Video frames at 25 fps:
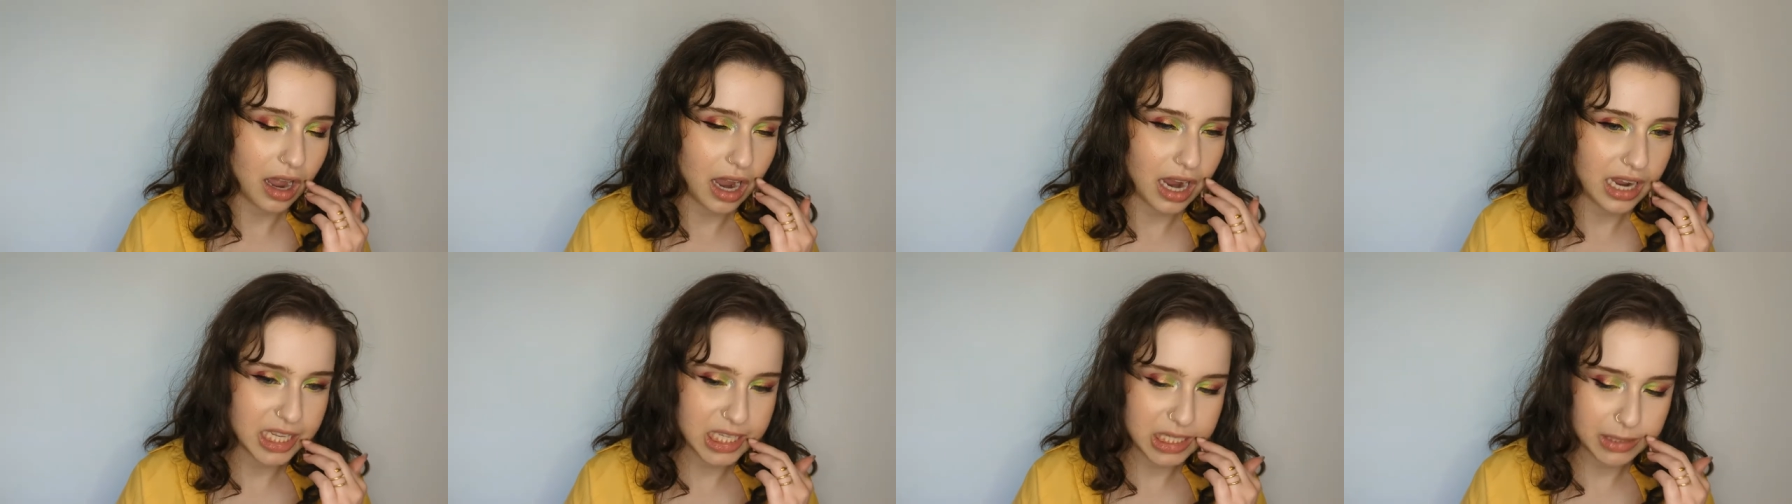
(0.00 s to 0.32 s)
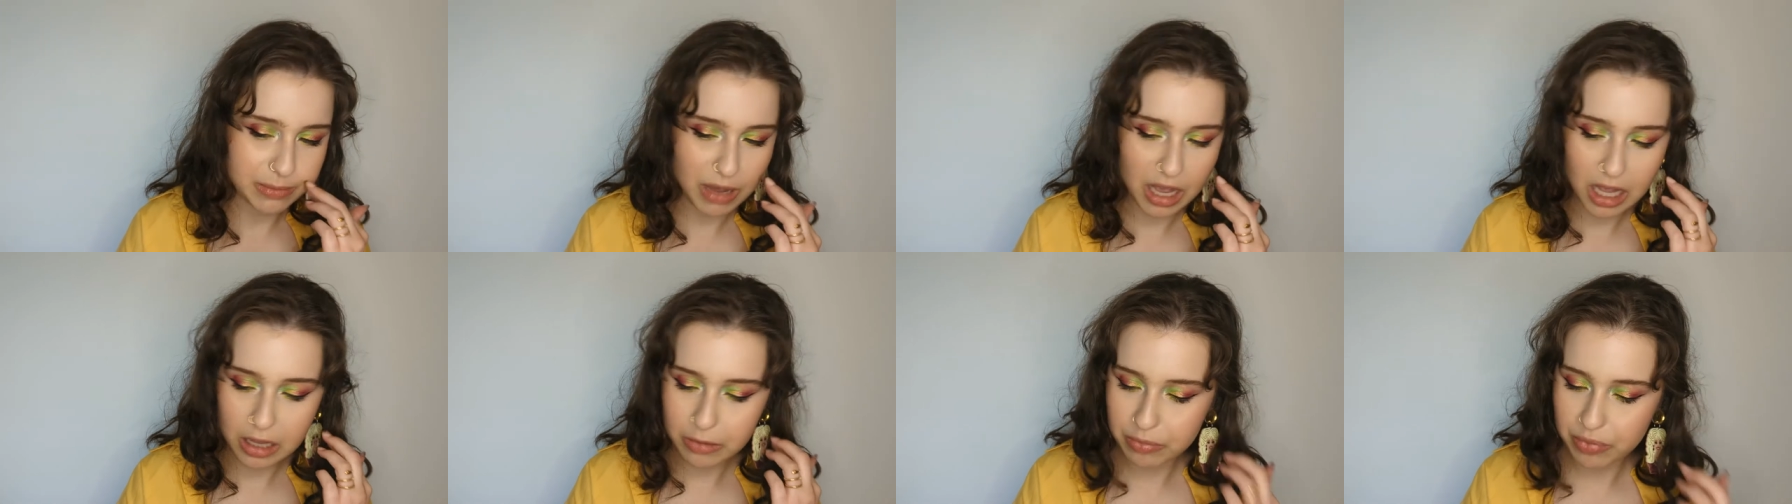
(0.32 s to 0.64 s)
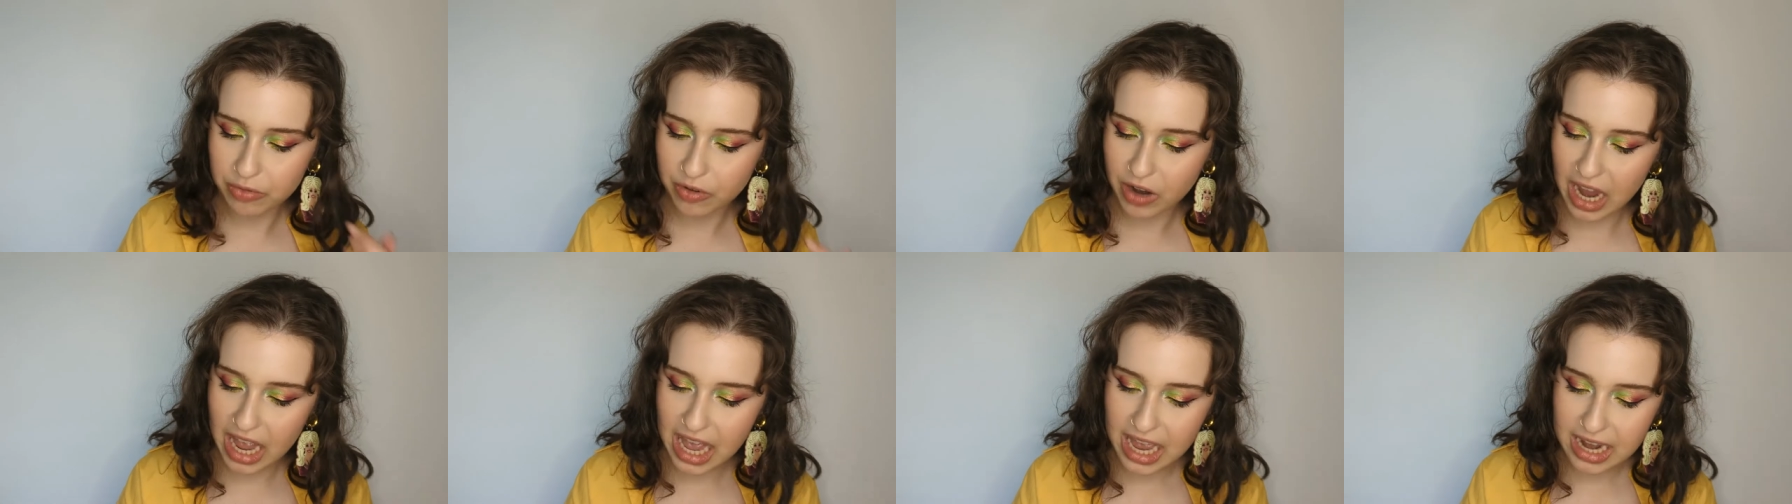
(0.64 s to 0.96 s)
I
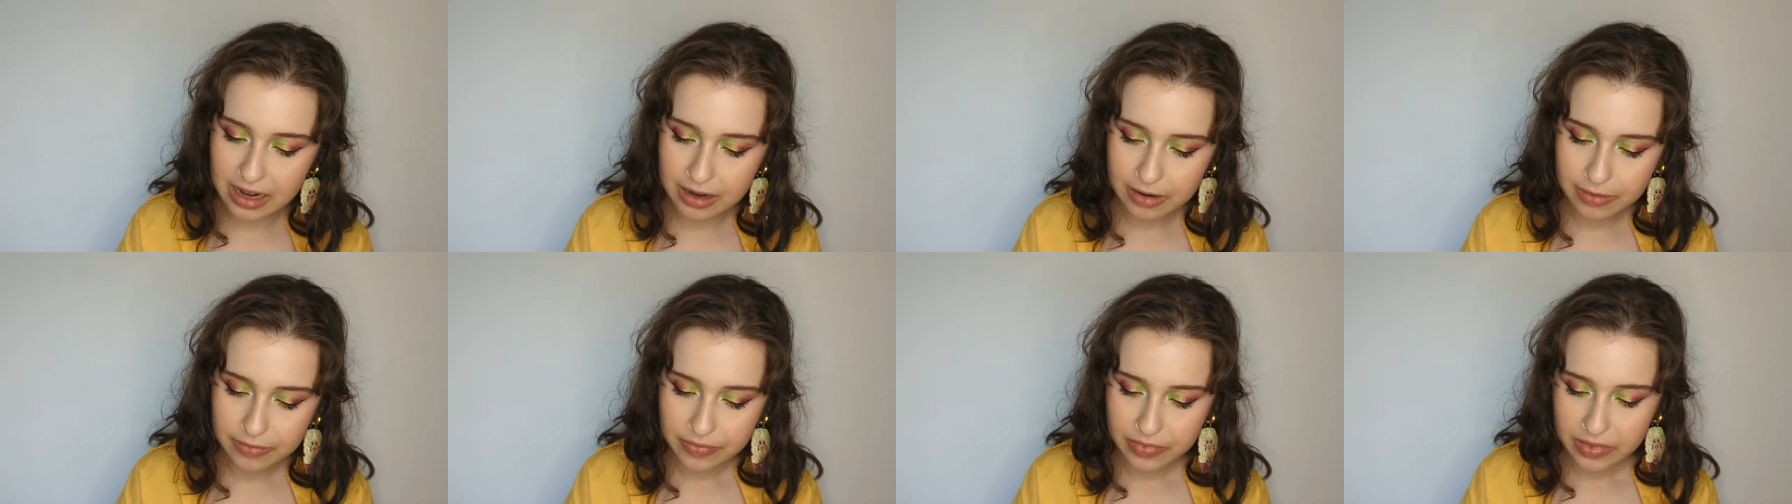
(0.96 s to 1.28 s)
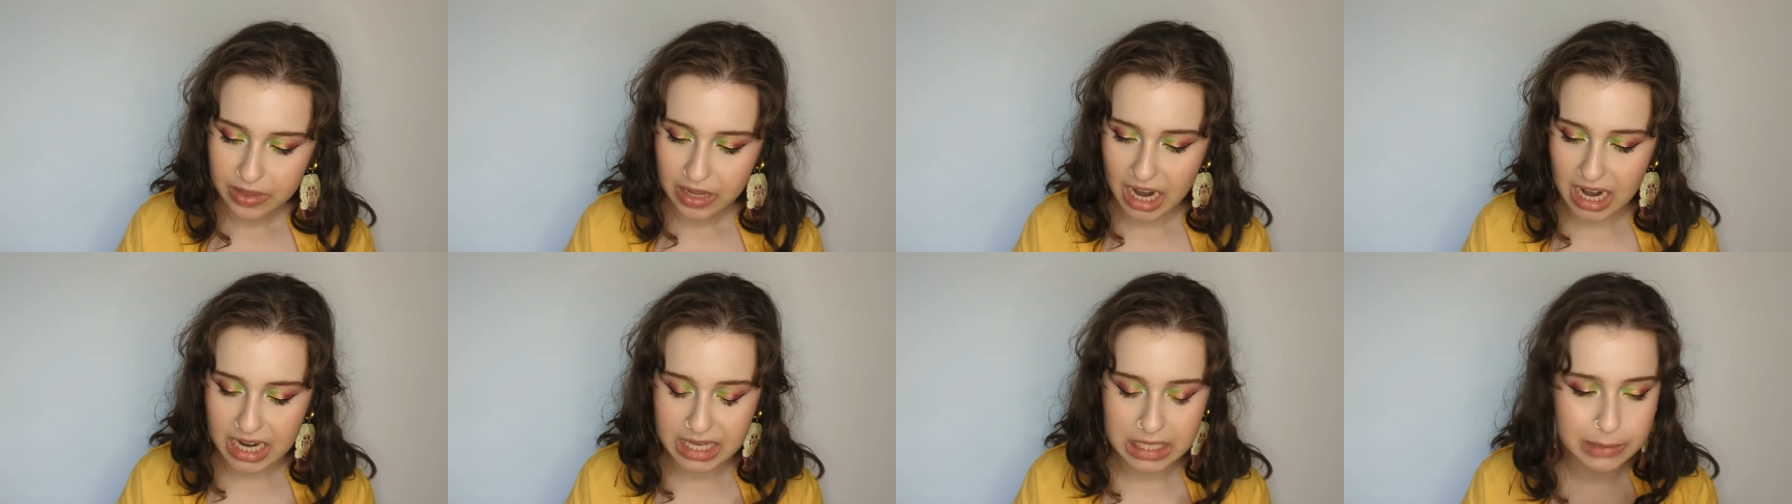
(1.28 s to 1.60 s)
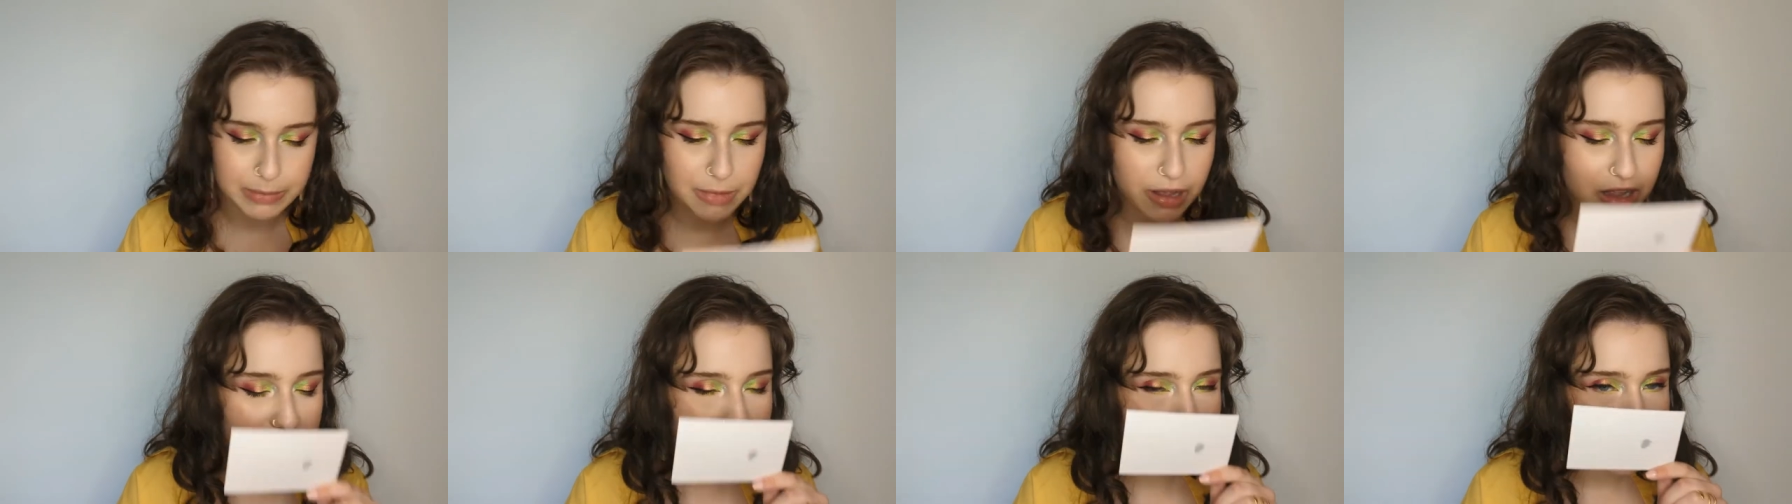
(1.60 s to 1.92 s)
smell bread. I
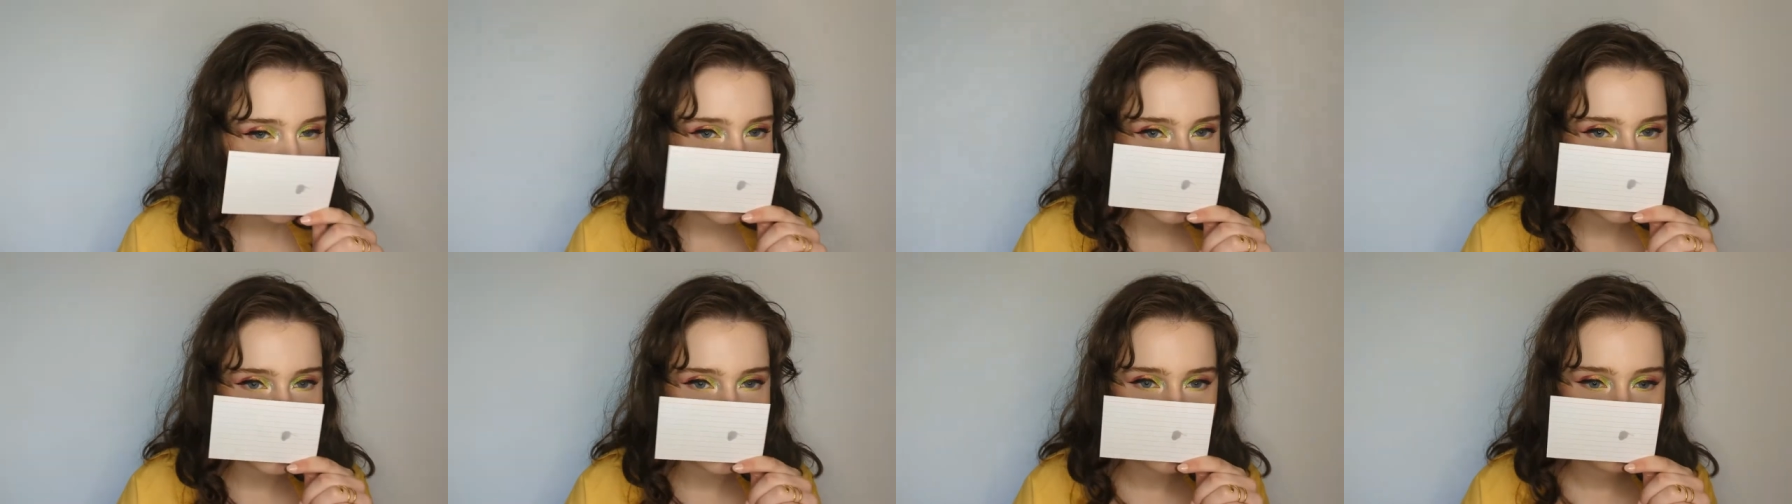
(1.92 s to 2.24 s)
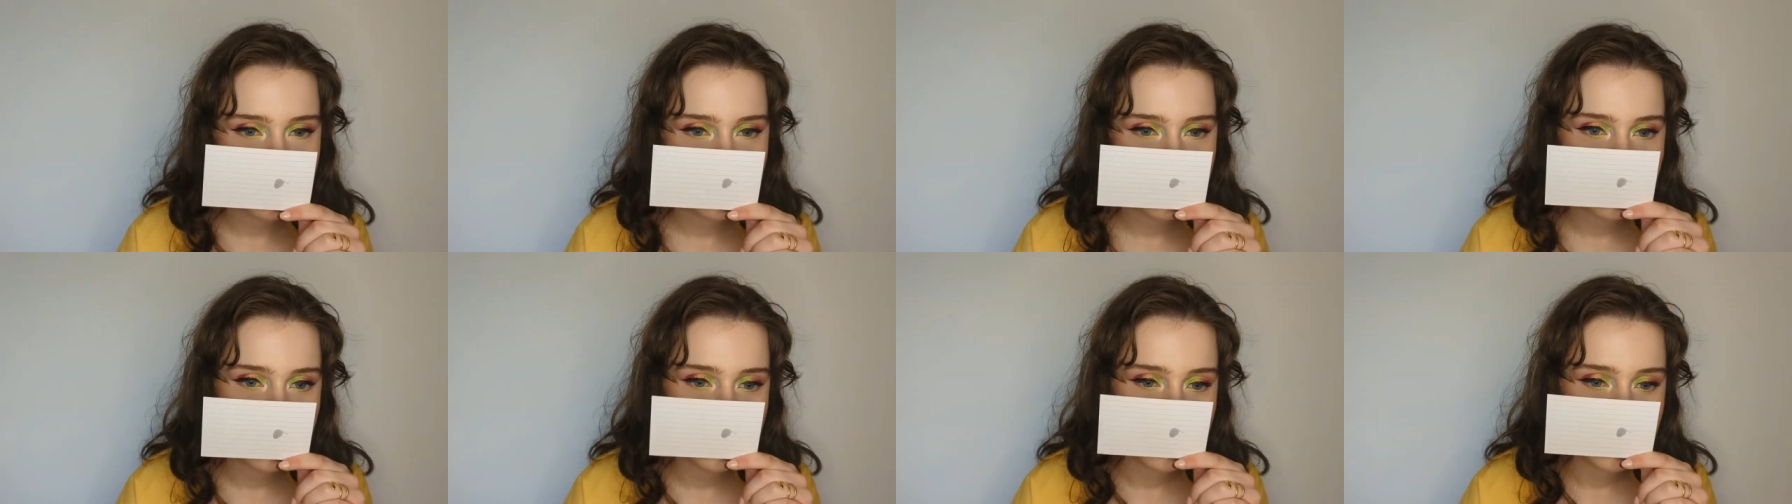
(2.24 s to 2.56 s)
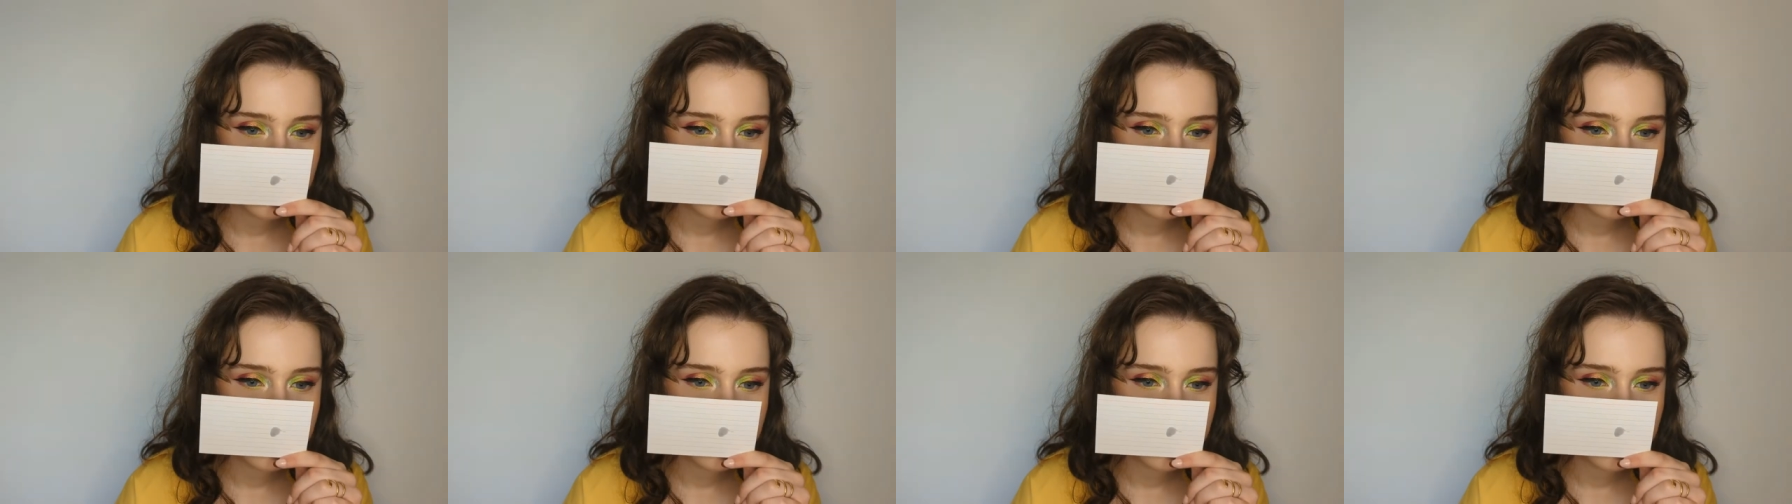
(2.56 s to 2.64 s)
smell vanilla.